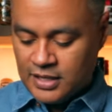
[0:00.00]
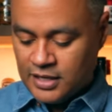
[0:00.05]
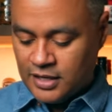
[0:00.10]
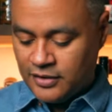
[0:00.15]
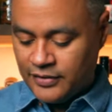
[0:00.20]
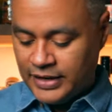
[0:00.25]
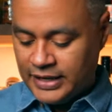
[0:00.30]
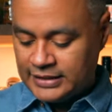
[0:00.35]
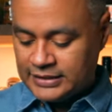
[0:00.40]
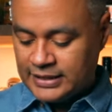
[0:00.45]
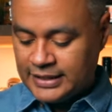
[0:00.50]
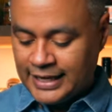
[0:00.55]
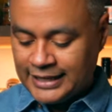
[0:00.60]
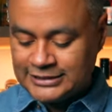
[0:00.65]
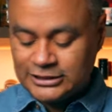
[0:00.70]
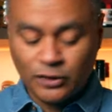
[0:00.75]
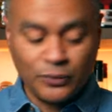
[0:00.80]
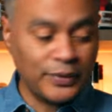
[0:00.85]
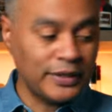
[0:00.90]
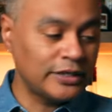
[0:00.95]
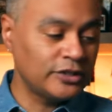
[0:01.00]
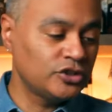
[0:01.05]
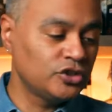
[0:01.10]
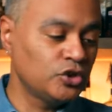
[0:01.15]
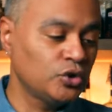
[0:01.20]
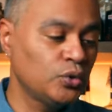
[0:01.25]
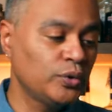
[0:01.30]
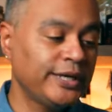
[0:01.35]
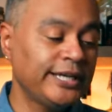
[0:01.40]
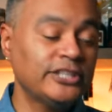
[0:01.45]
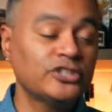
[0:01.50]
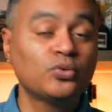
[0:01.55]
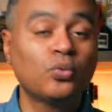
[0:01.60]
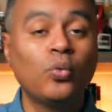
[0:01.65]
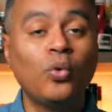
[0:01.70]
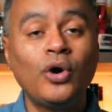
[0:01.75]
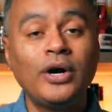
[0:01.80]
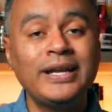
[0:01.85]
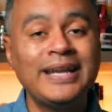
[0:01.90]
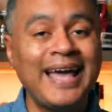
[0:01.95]
All right, the next thing we're gonna do is
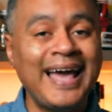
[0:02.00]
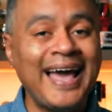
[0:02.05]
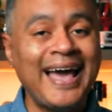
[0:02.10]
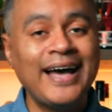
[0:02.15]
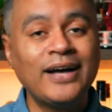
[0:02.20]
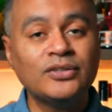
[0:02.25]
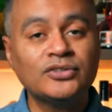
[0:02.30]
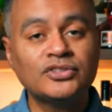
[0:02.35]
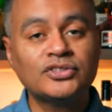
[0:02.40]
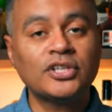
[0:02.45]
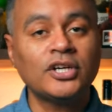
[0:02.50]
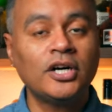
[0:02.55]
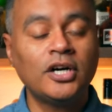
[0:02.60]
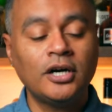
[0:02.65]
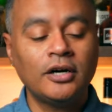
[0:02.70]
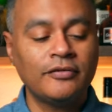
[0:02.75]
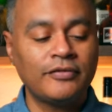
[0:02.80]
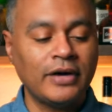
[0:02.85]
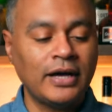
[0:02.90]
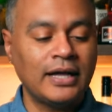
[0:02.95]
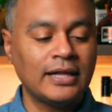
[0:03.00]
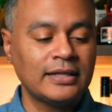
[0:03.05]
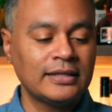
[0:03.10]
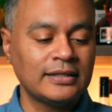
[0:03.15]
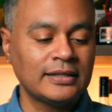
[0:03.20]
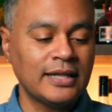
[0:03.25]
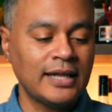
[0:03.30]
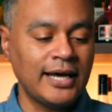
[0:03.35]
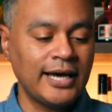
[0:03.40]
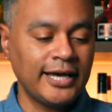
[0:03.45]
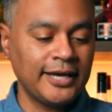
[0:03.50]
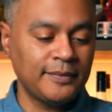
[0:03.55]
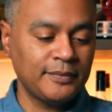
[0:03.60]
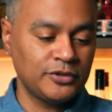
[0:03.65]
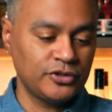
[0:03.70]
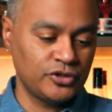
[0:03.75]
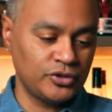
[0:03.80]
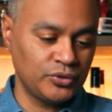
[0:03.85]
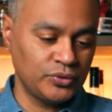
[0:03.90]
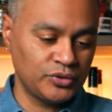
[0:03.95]
1 ounce of
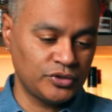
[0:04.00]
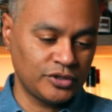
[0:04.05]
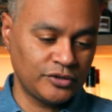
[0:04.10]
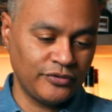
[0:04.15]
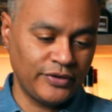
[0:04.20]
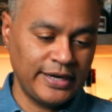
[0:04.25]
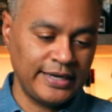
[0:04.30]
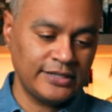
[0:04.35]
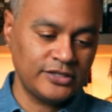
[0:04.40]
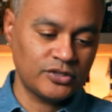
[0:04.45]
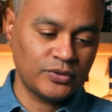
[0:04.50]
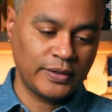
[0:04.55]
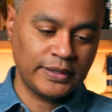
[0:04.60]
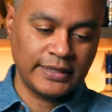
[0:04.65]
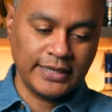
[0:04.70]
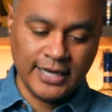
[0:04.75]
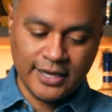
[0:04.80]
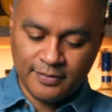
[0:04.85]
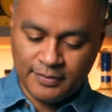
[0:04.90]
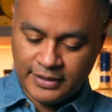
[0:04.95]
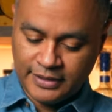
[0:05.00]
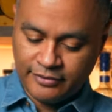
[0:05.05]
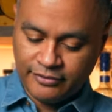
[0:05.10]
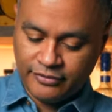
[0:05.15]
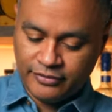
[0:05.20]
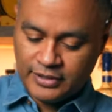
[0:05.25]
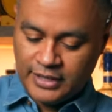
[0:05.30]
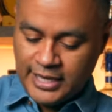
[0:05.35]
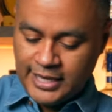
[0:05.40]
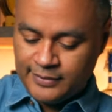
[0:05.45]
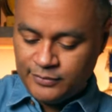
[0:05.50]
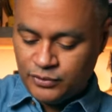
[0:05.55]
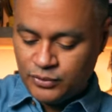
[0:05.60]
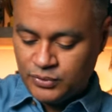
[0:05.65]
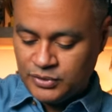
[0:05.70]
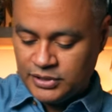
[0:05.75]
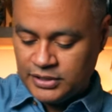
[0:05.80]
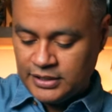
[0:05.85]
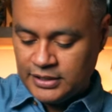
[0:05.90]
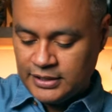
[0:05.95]
lime juice. All right, so I got my lime
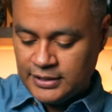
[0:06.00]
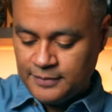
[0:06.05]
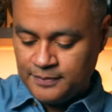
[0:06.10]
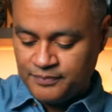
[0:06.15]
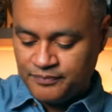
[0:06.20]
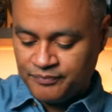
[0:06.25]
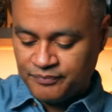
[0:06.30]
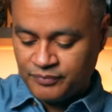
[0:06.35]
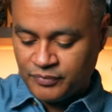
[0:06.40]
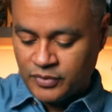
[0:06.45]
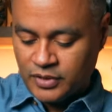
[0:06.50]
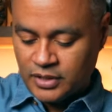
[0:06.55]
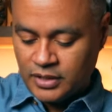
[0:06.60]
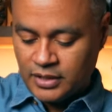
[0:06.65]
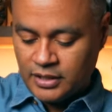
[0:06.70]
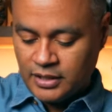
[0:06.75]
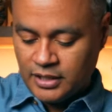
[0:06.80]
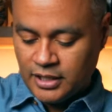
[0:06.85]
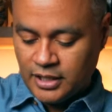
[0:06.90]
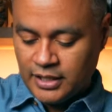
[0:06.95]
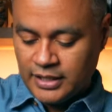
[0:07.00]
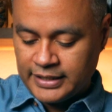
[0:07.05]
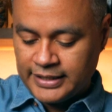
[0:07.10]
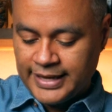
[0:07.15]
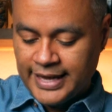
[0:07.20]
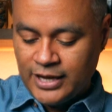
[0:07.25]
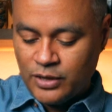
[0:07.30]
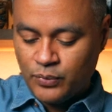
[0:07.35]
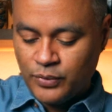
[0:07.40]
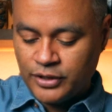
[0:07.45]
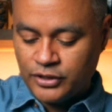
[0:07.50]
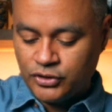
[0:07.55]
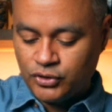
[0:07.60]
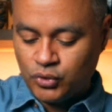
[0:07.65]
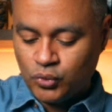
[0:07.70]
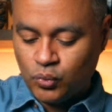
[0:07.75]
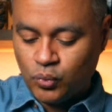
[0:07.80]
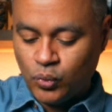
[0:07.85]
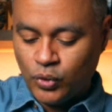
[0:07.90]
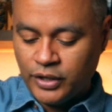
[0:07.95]
juice here. And again, we're gonna
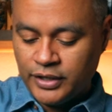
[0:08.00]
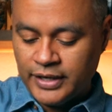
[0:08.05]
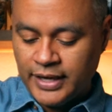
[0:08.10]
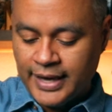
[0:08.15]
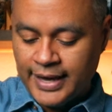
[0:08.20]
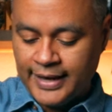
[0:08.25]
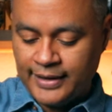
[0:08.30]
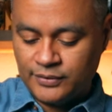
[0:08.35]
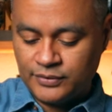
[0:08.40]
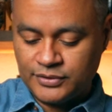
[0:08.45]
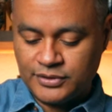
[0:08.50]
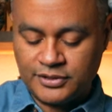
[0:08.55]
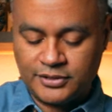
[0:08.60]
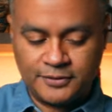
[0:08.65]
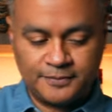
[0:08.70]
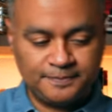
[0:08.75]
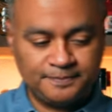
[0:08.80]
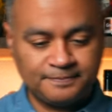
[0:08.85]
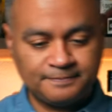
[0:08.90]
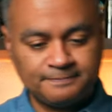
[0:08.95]
do 1 ounce.